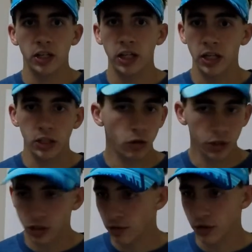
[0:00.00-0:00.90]
And the
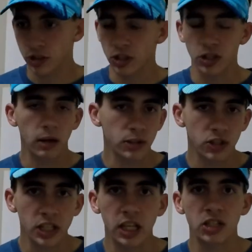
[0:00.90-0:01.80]
only difference is,
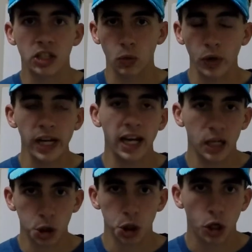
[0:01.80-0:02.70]
obviously, is 3
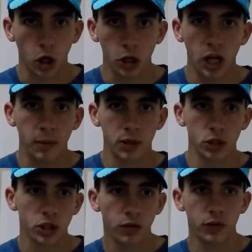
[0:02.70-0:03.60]
extra
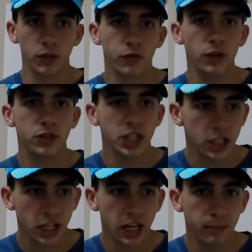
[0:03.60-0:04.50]
kilometers for the
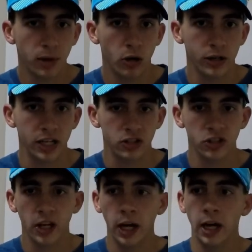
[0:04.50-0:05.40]
15K bonus.